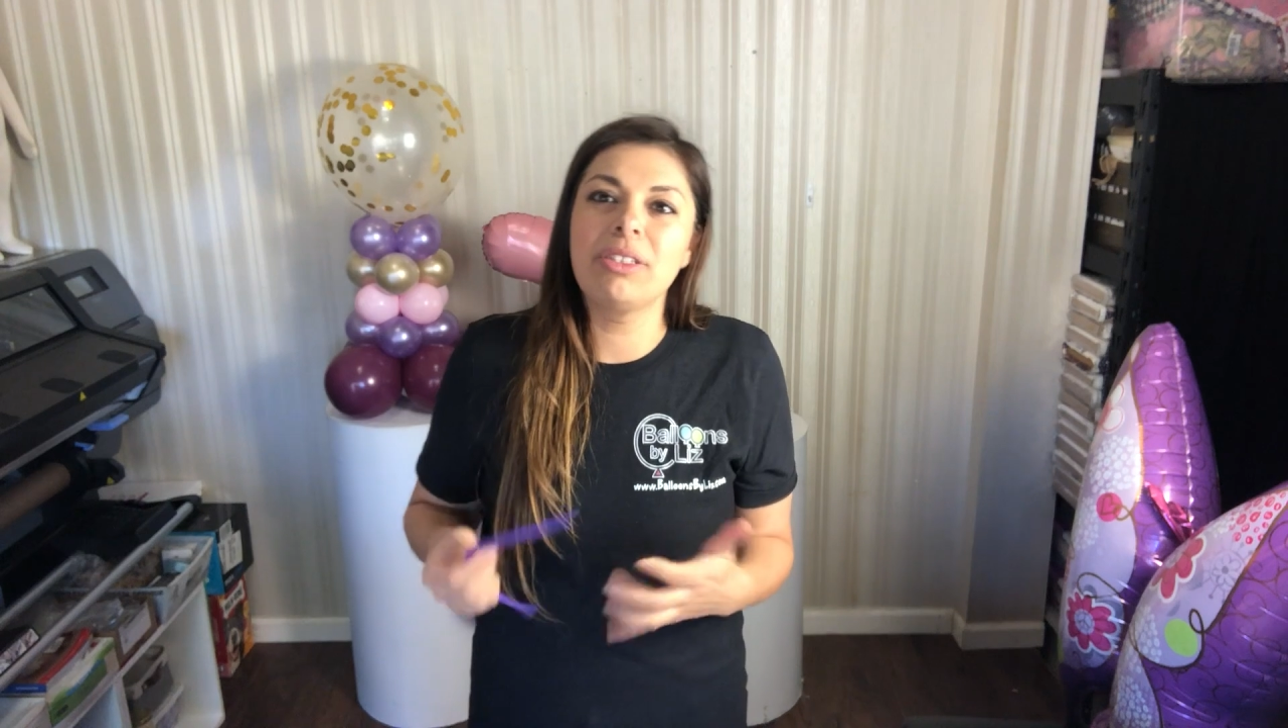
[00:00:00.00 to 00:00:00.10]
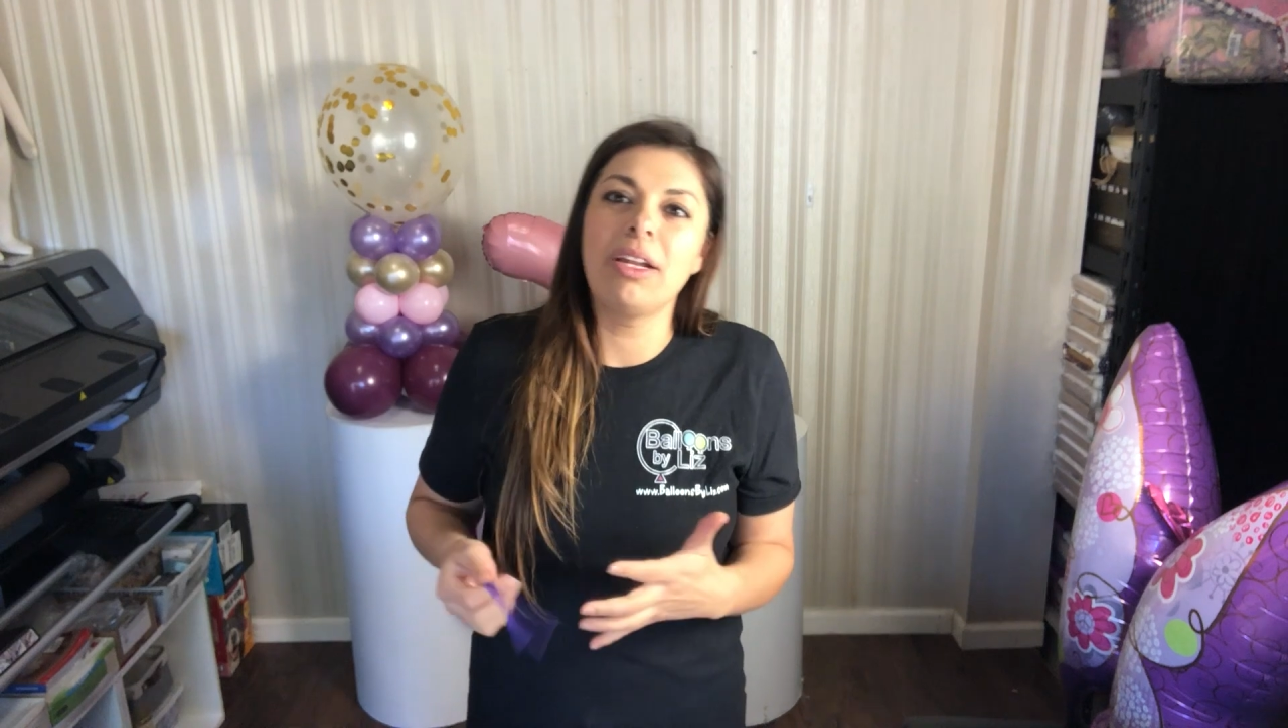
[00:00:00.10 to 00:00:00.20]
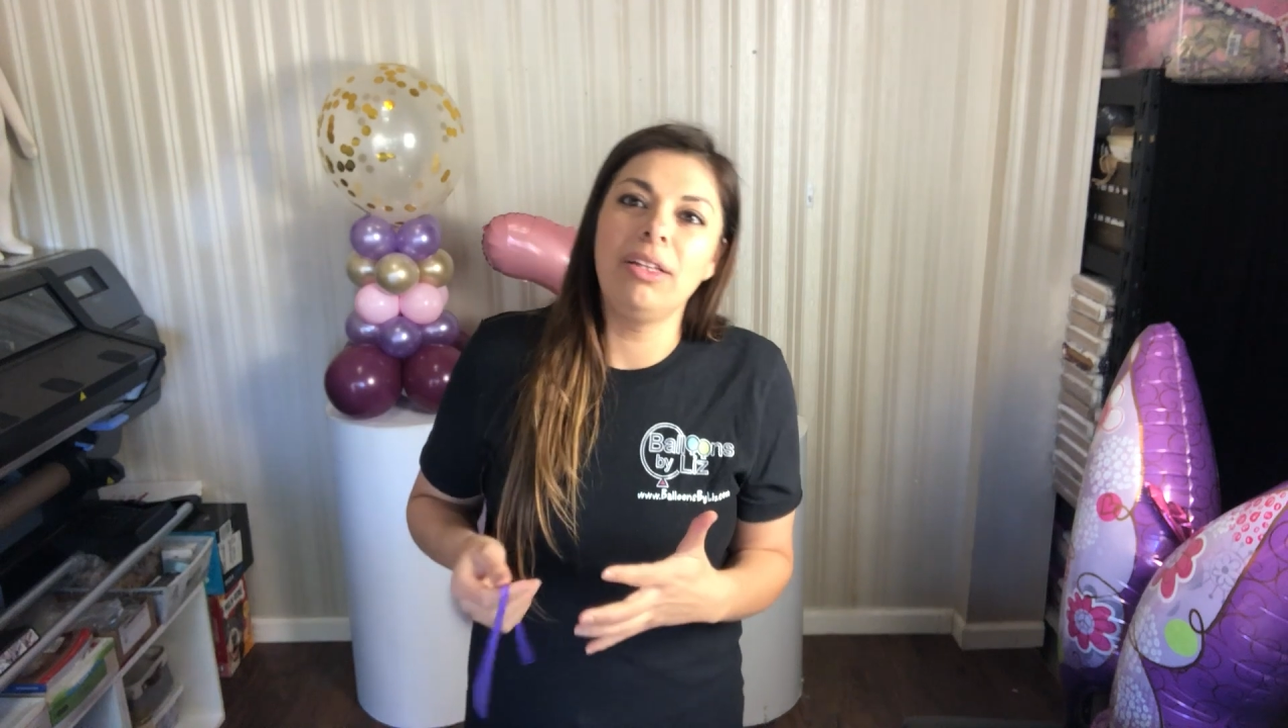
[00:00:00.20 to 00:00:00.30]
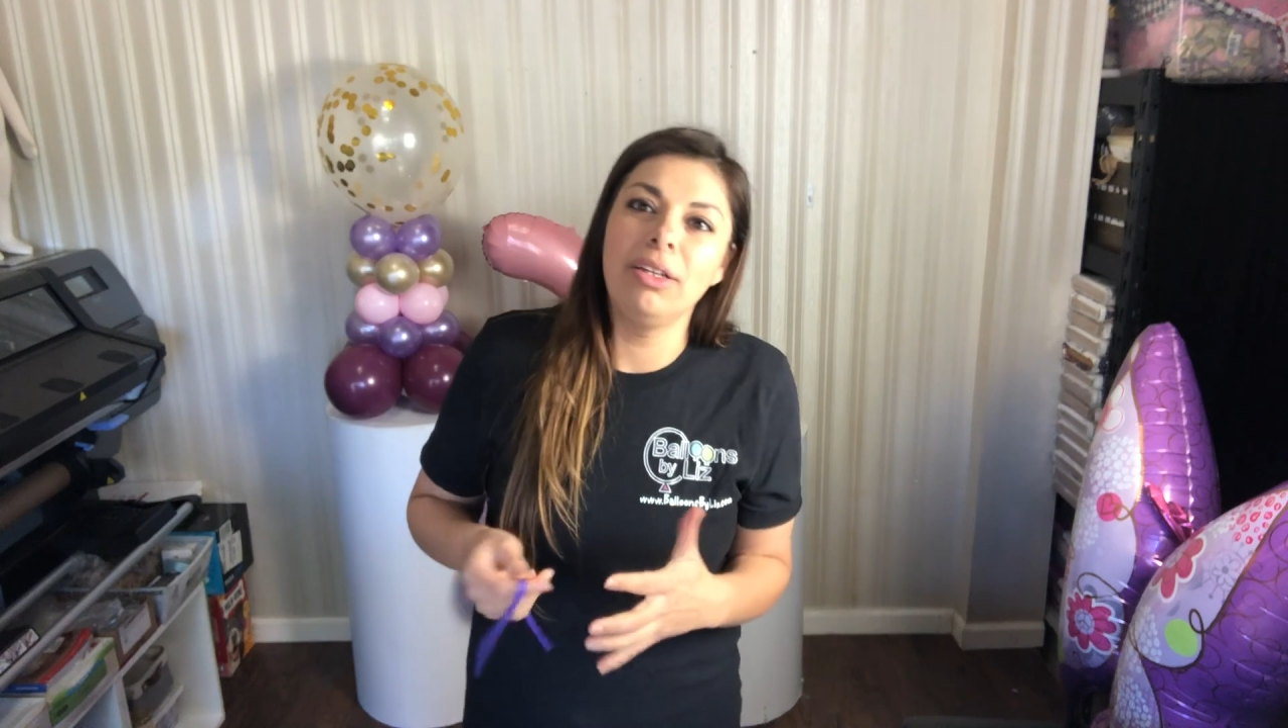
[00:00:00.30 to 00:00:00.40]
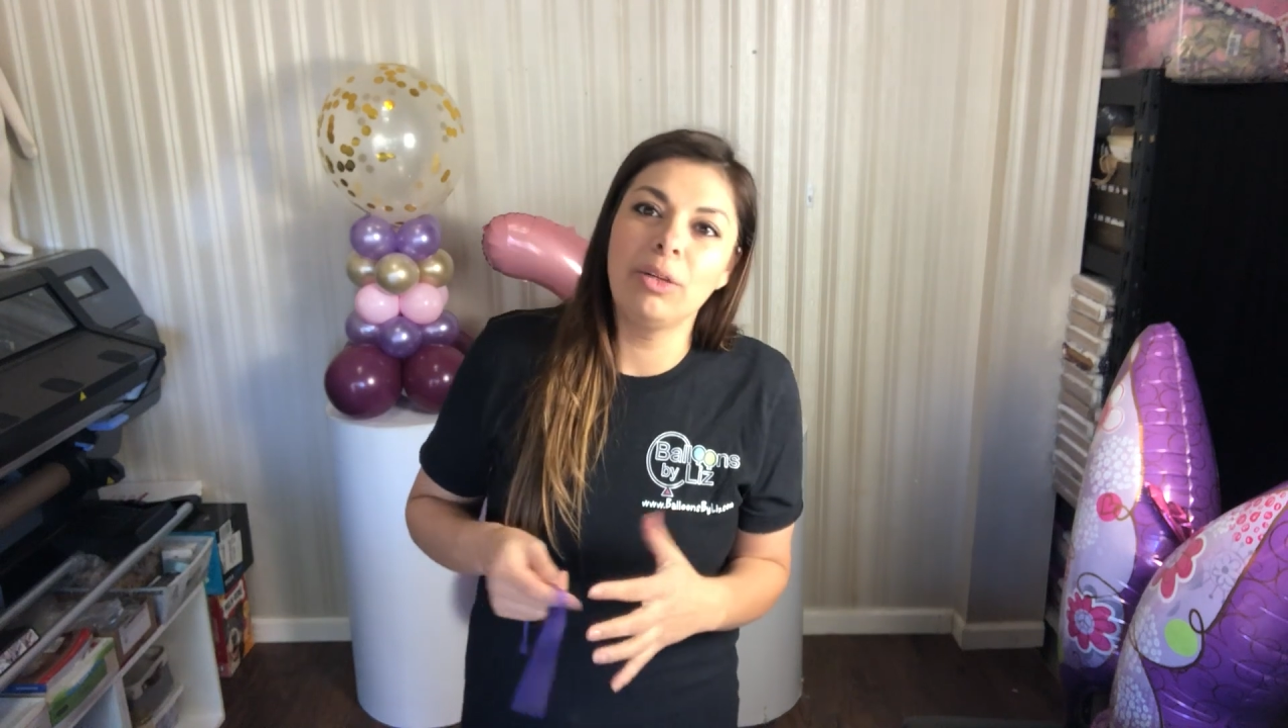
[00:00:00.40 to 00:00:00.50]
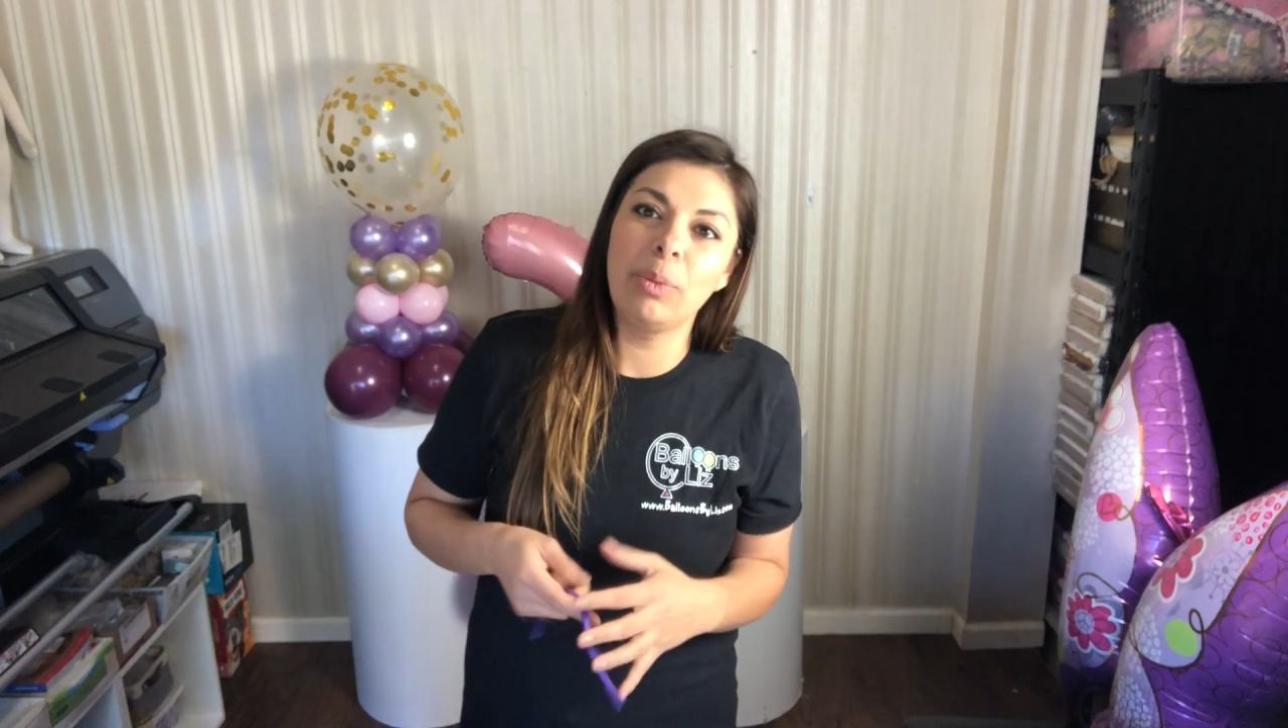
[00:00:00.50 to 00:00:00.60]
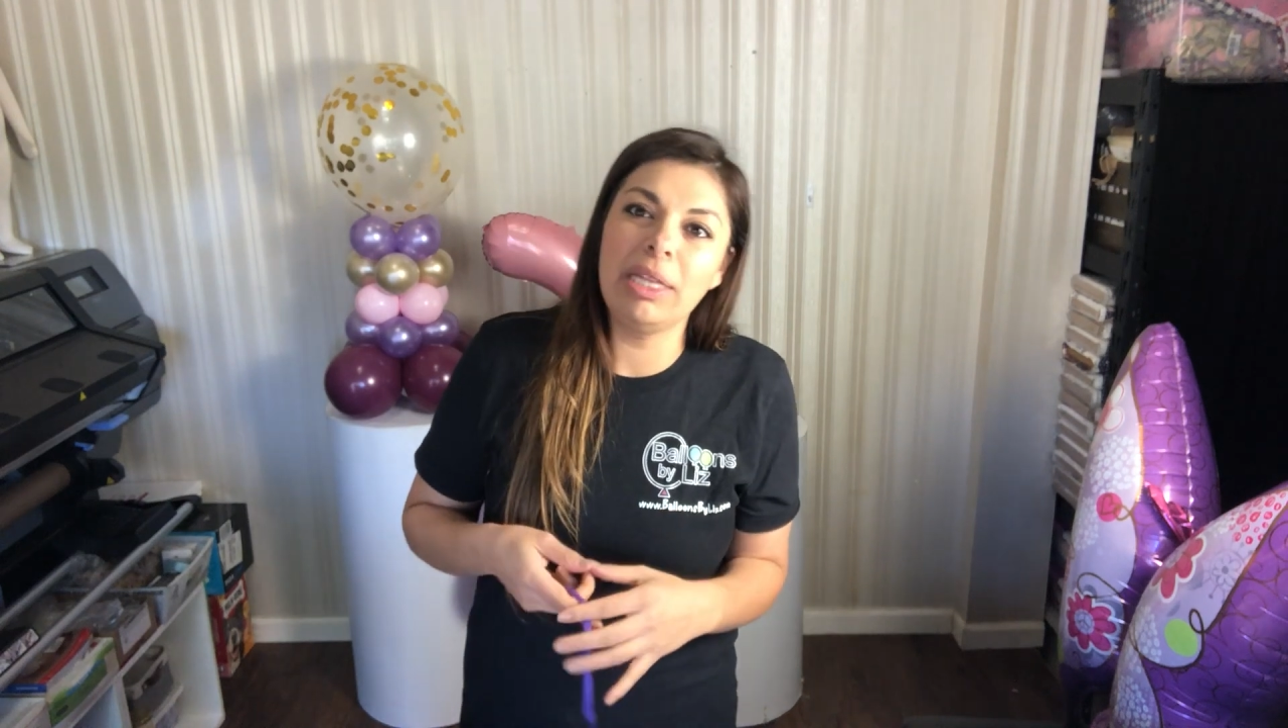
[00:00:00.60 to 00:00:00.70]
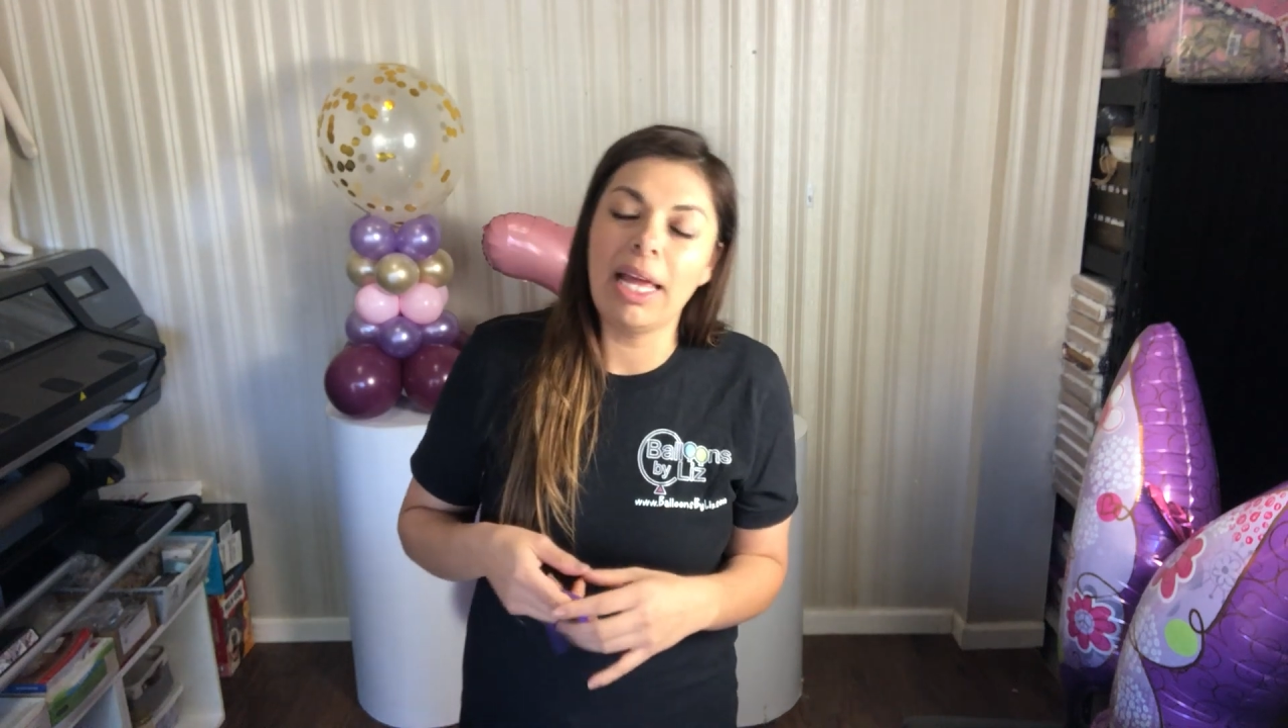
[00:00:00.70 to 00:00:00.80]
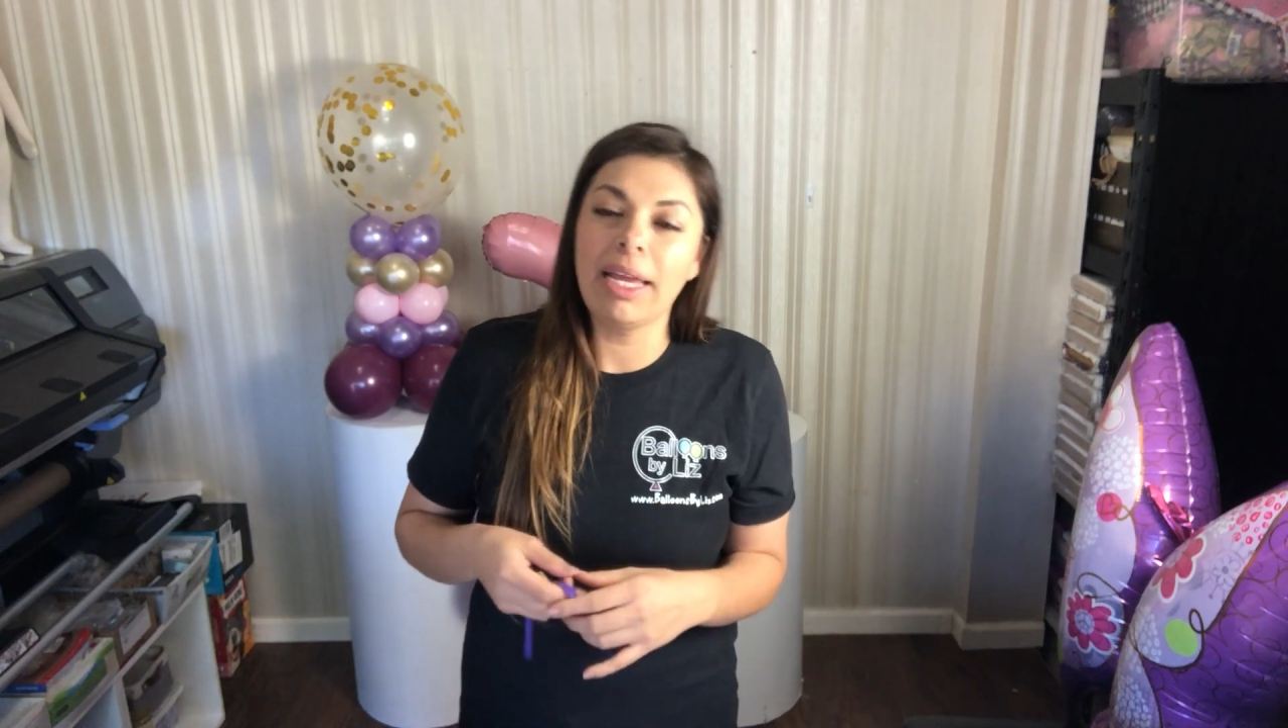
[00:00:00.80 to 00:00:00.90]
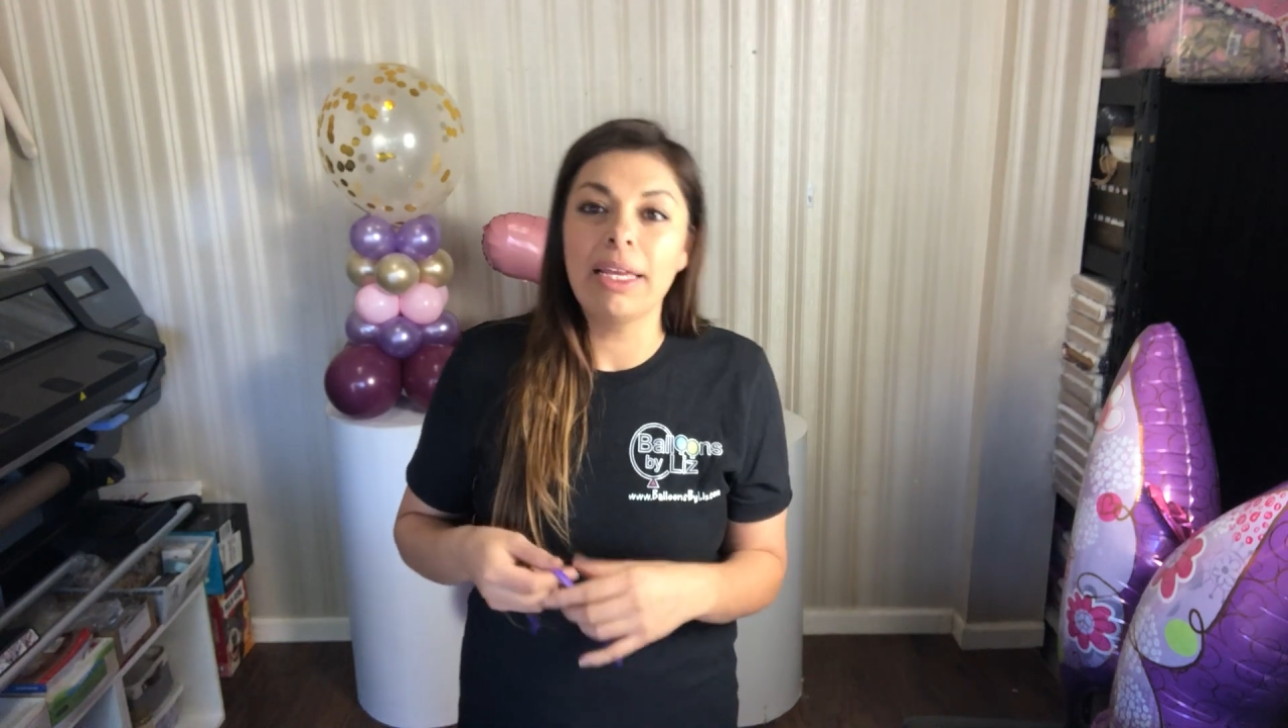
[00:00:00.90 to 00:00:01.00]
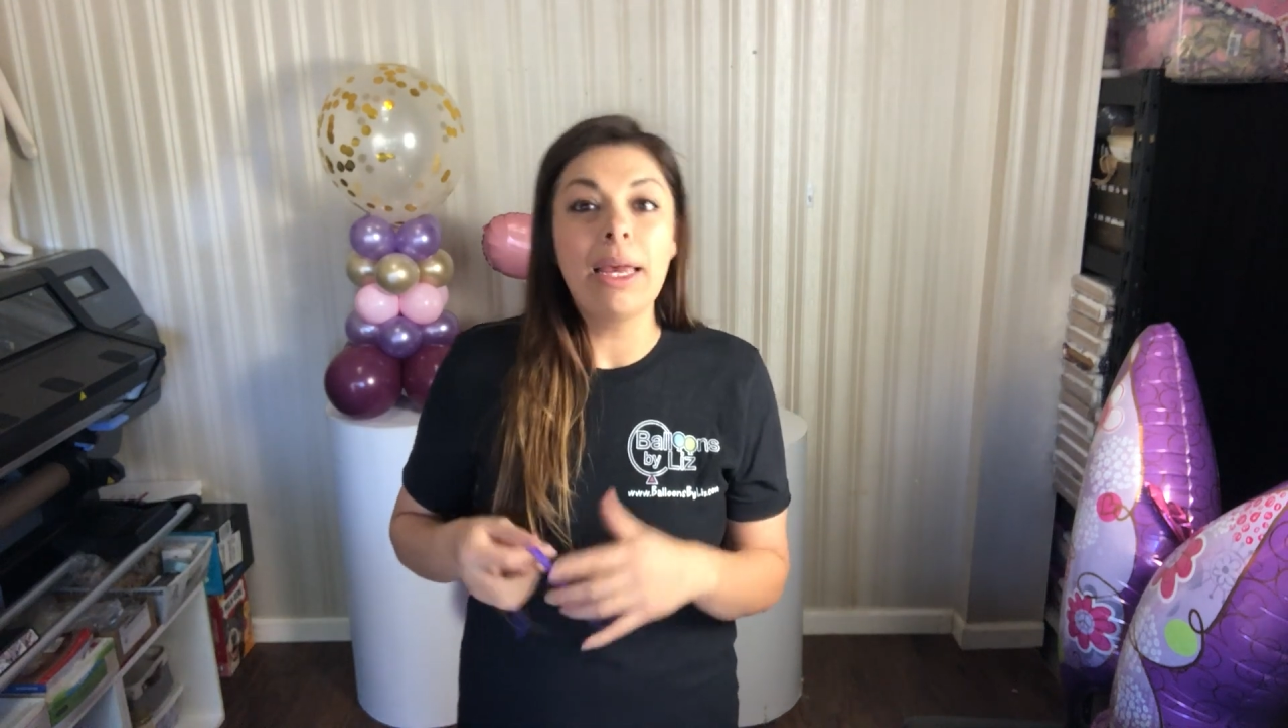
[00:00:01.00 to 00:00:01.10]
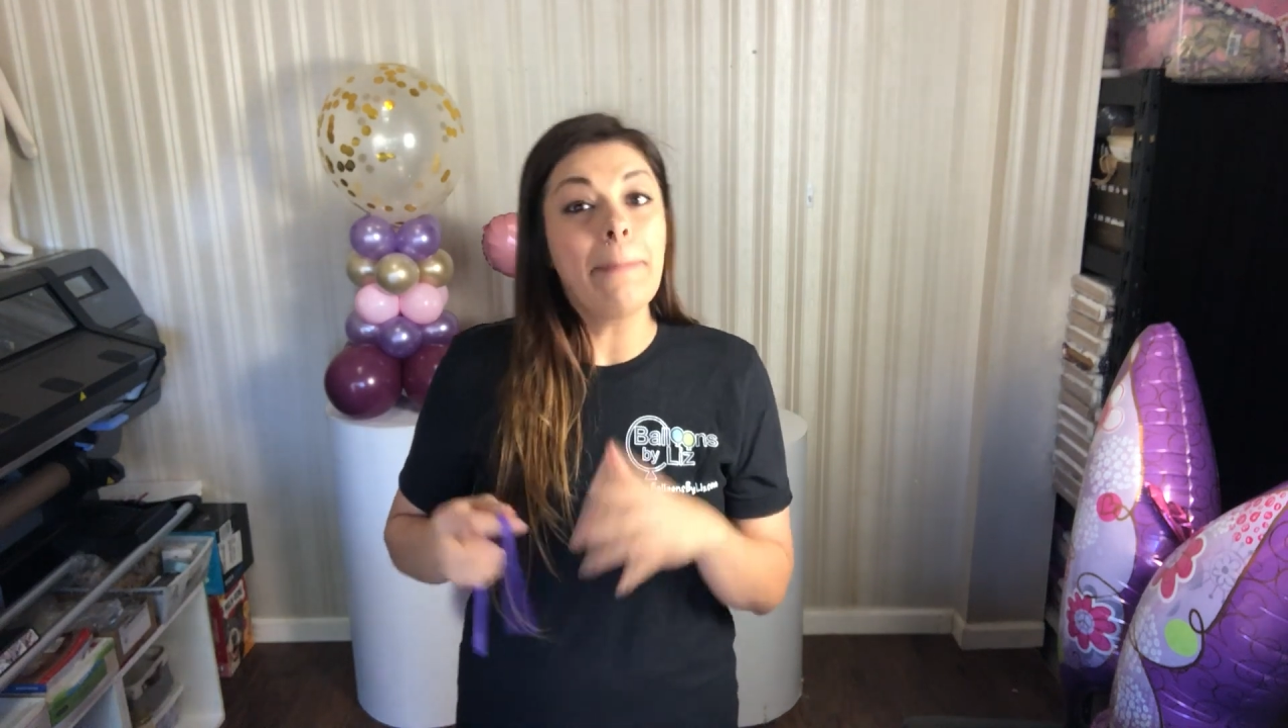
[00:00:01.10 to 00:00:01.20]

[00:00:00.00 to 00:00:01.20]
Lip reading: not a look we like.